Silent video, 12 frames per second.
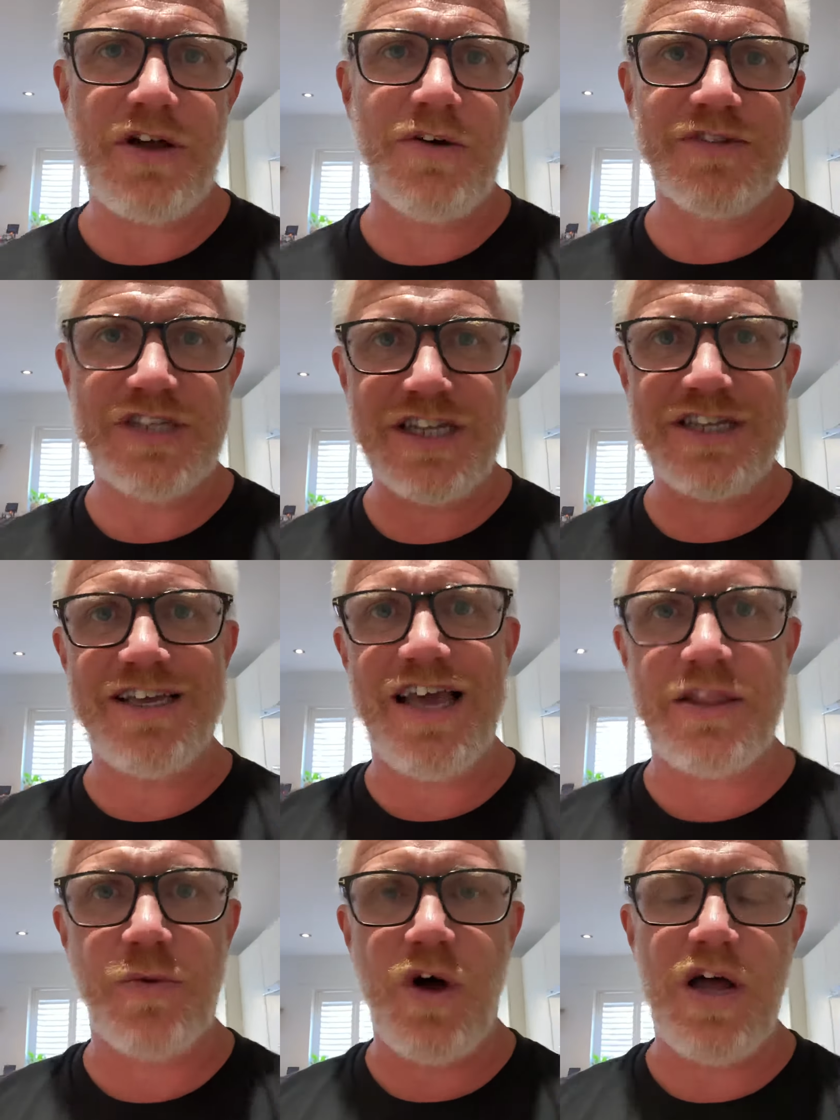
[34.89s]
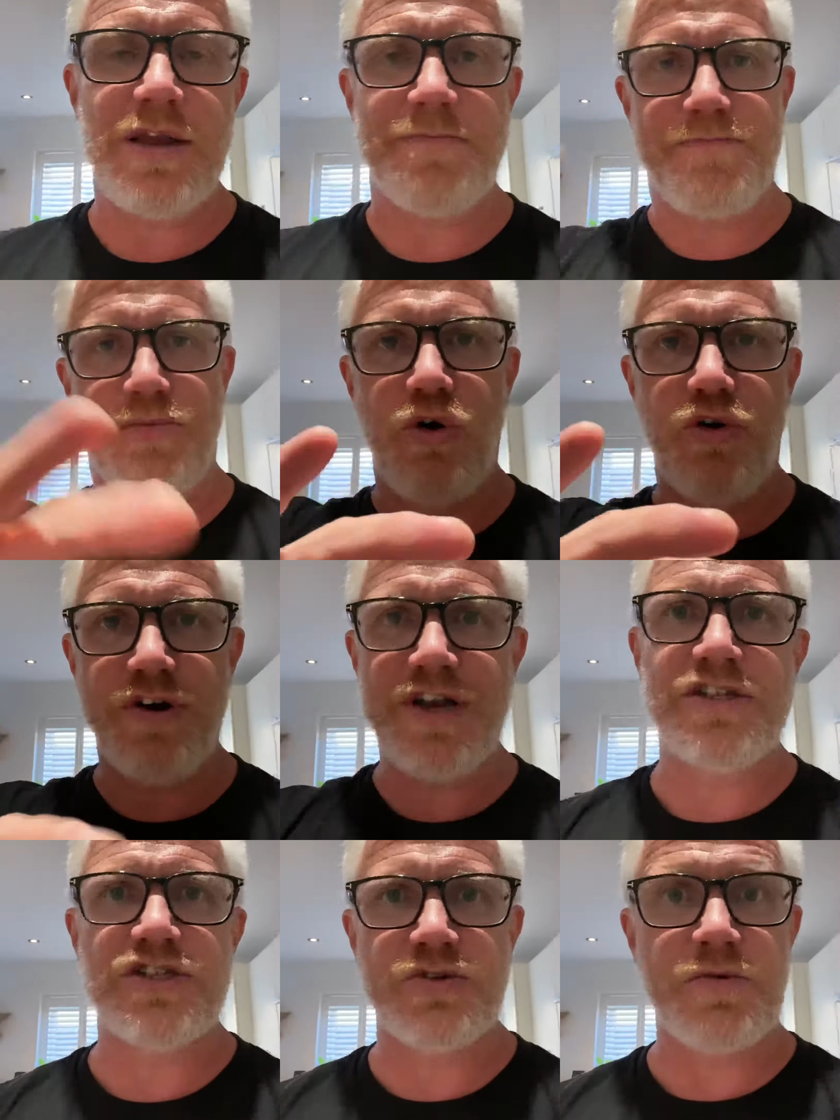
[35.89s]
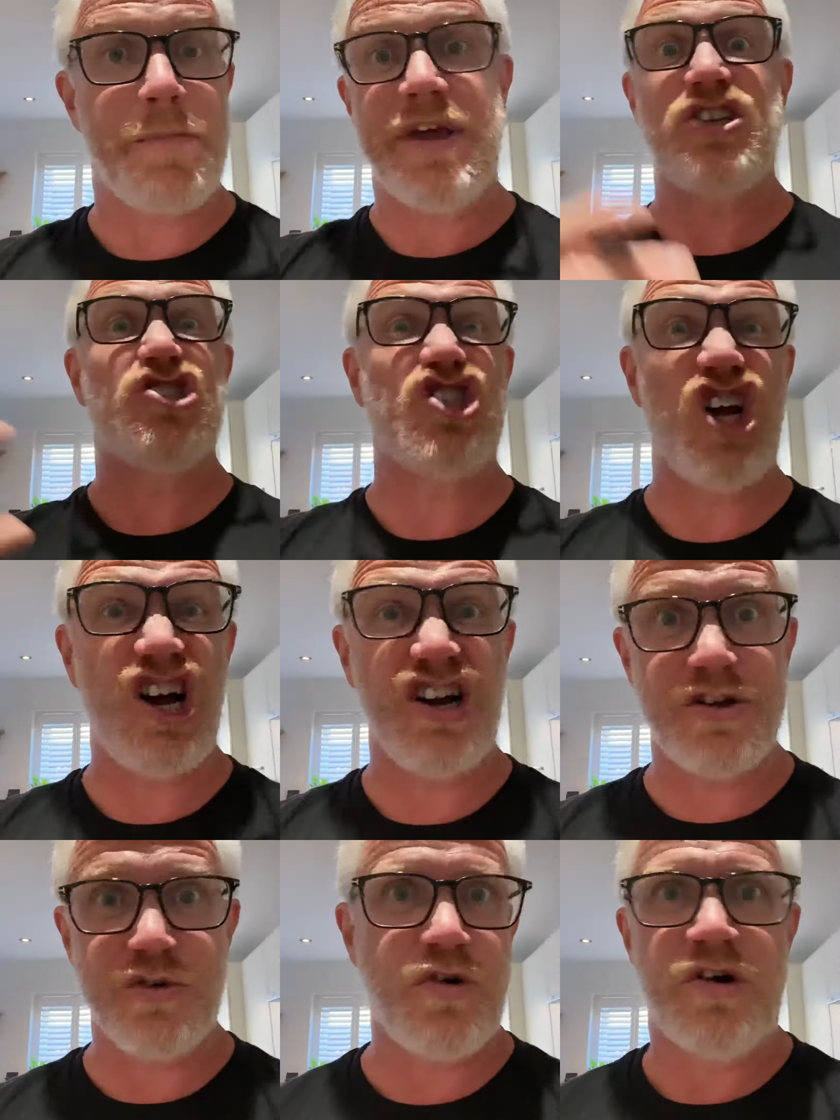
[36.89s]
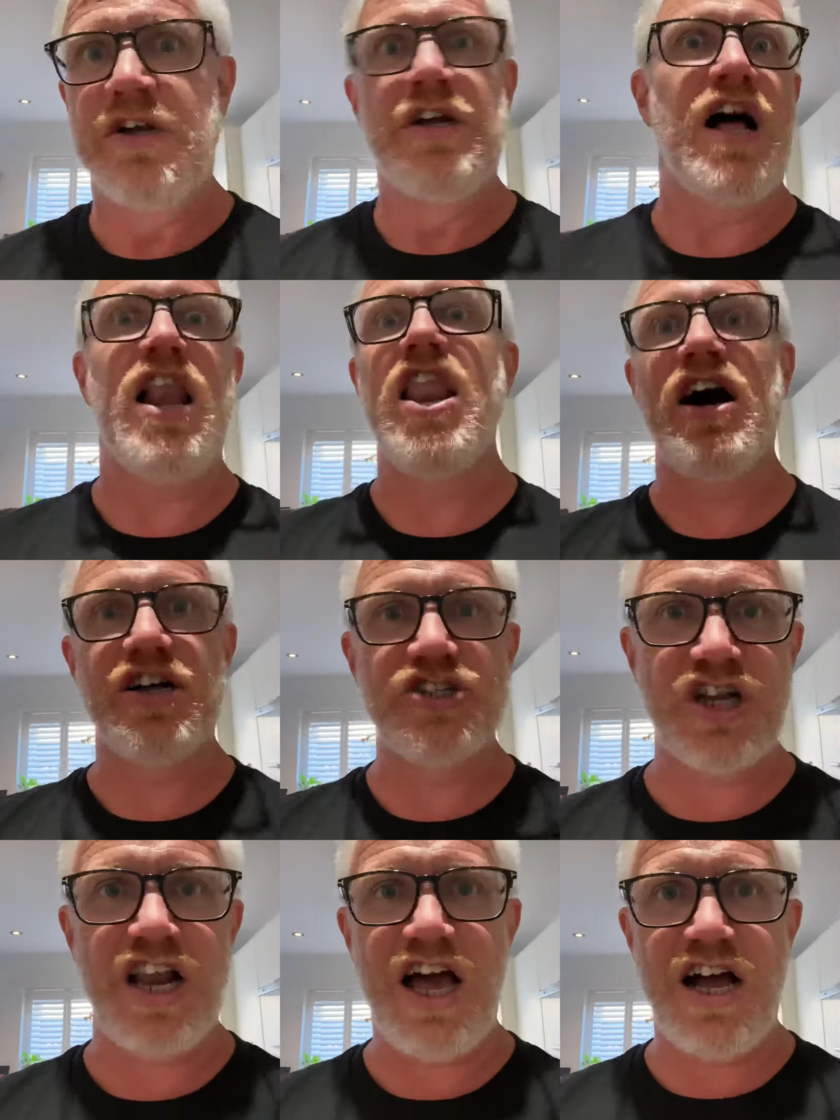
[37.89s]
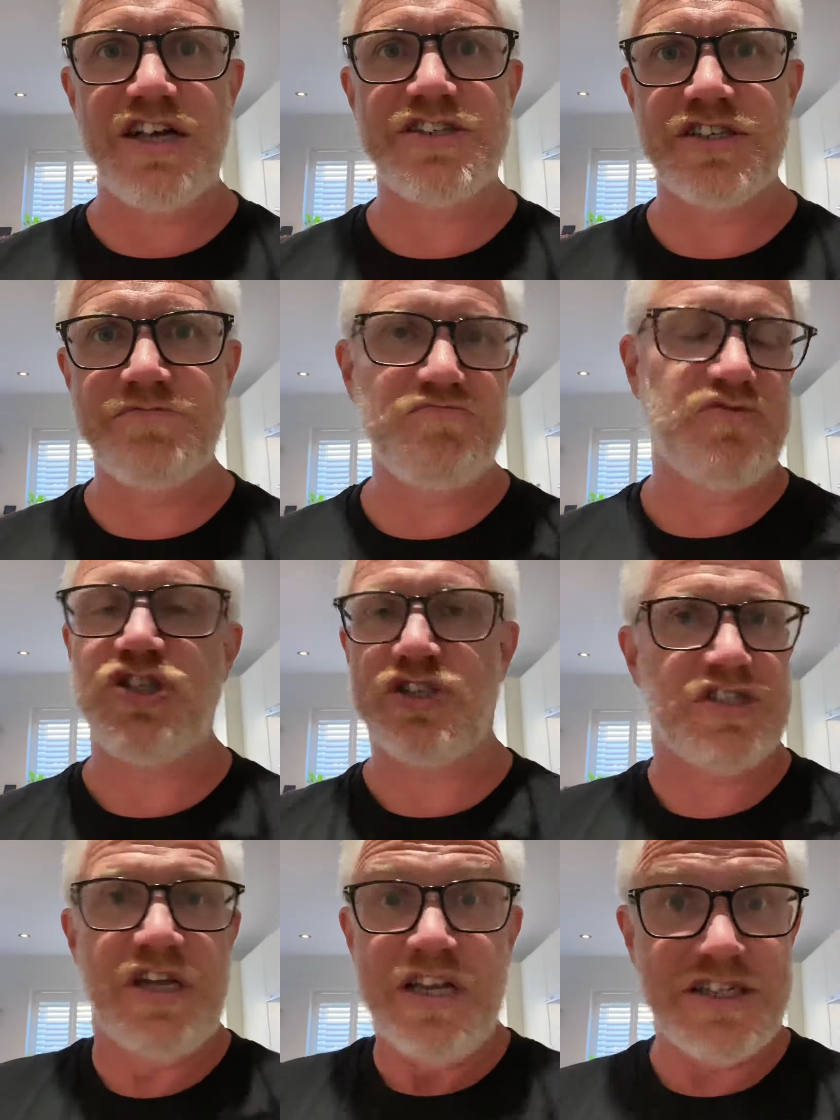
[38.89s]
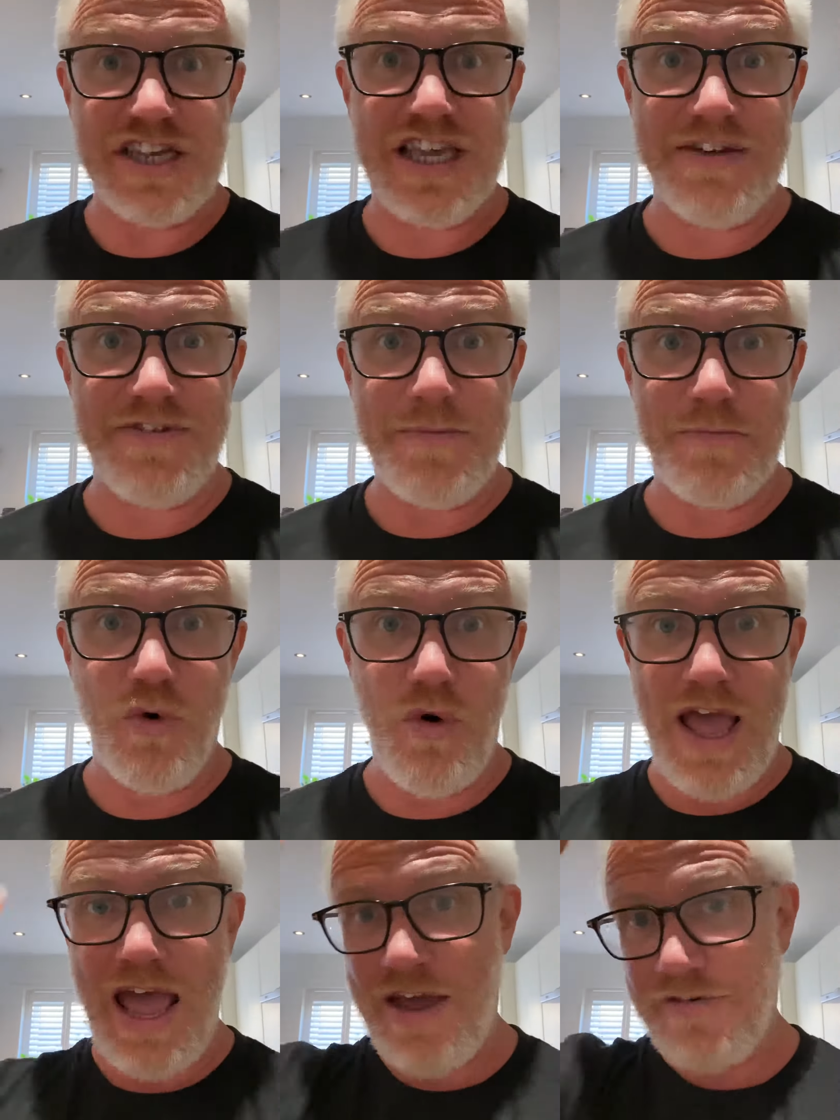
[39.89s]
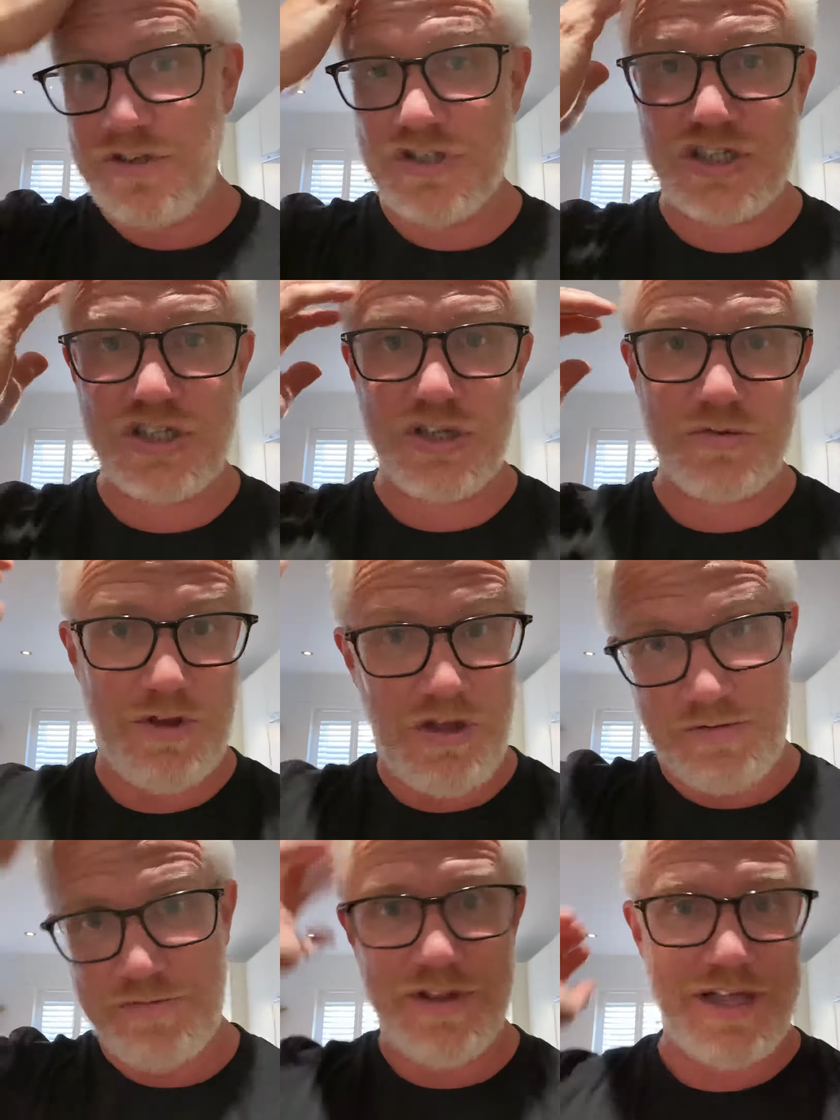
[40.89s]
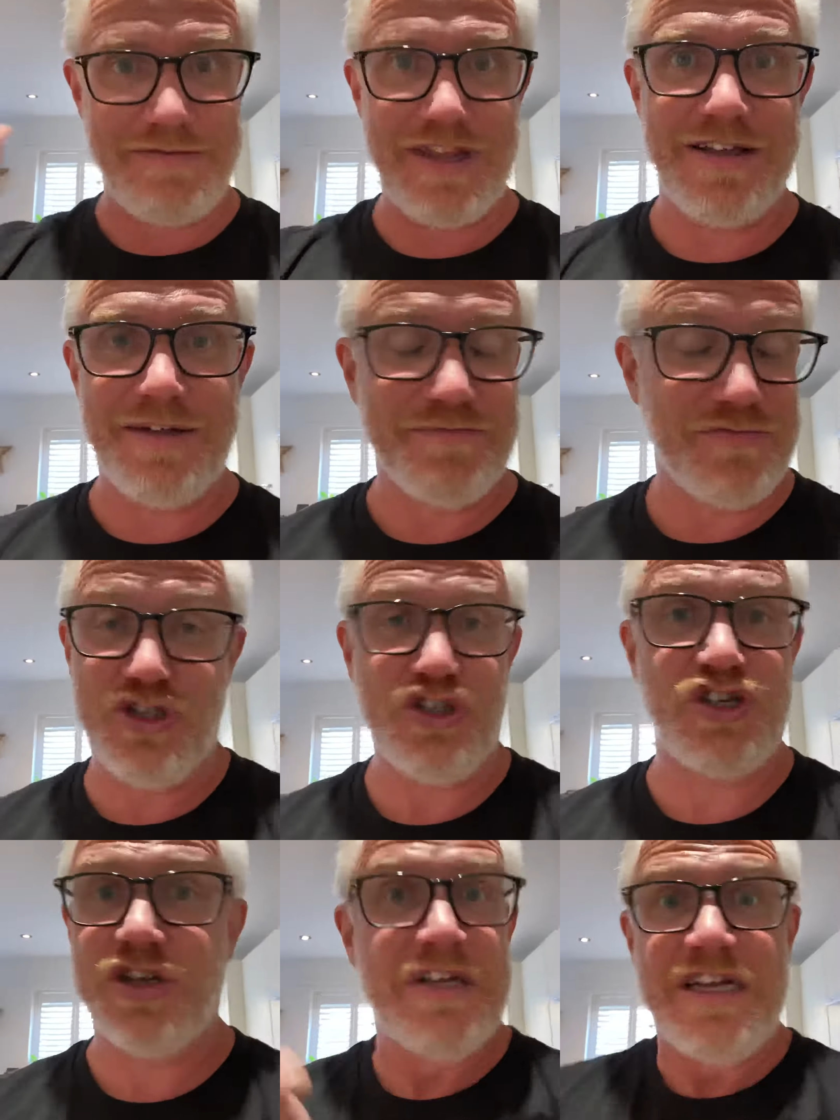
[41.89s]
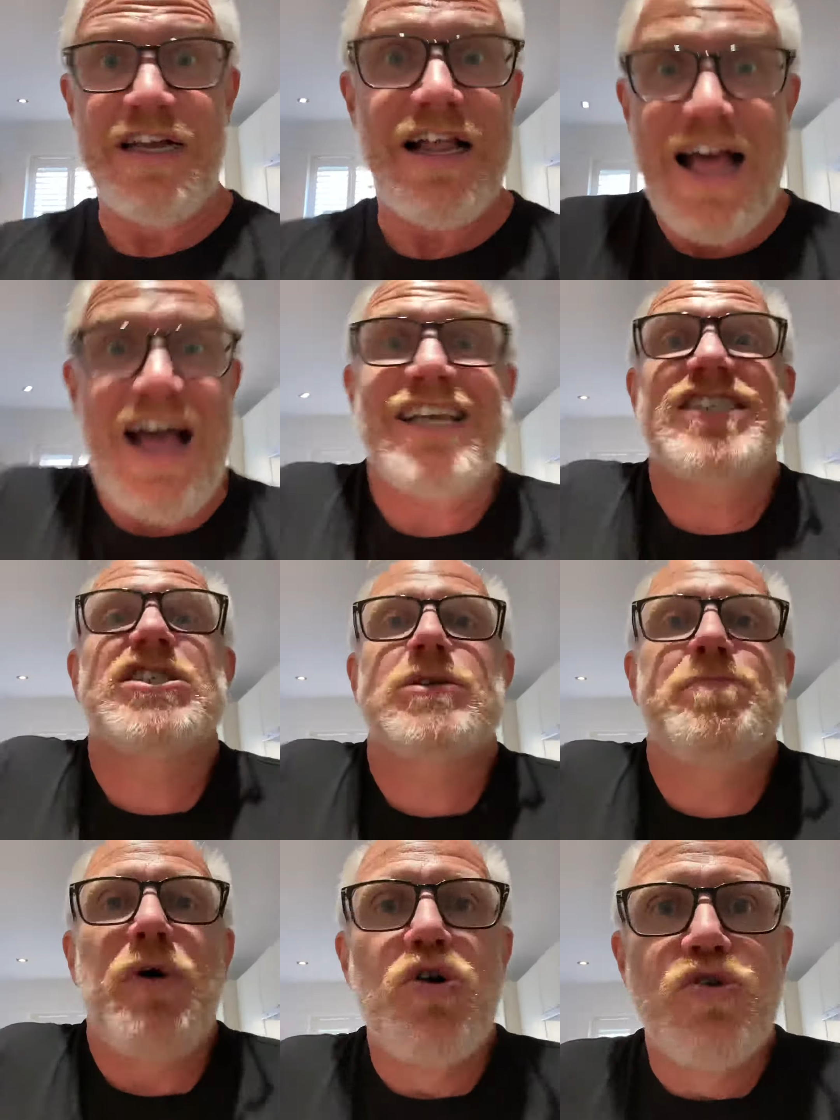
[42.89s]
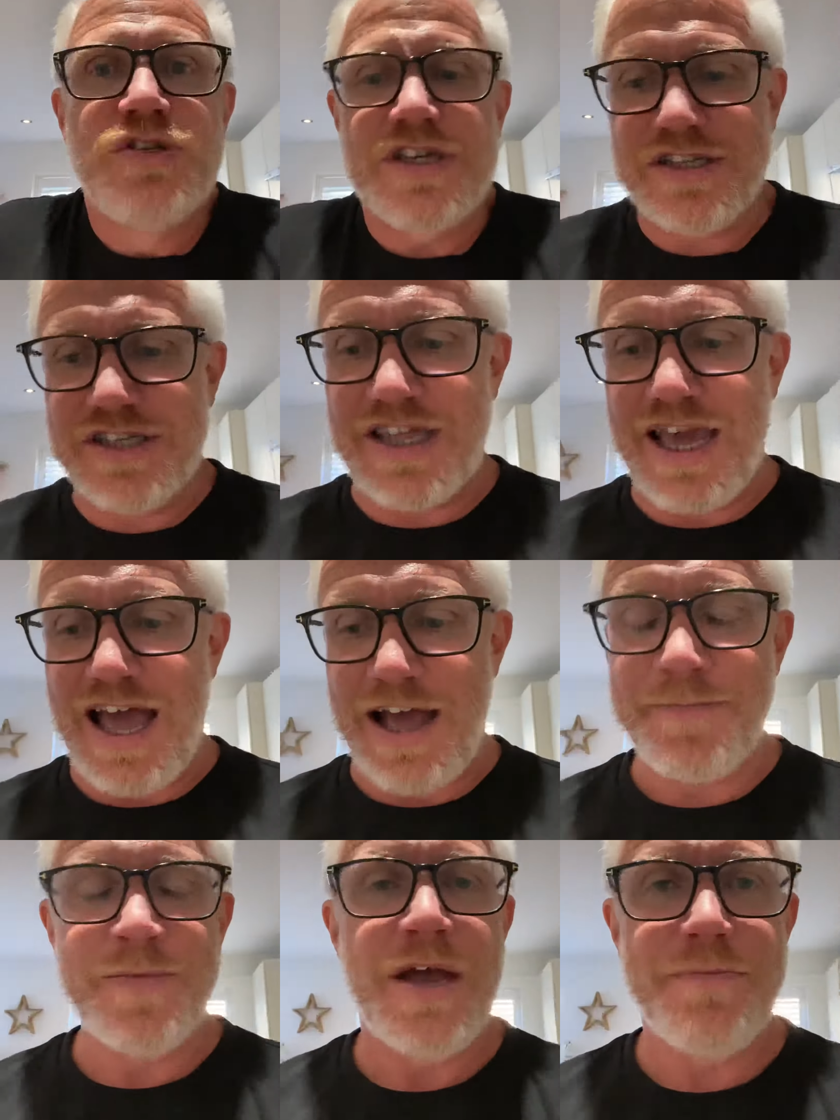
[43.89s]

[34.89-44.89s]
obviously get the wine, pour it into a big jug or a larger glass, and just to give it more air and just to expose it to the air.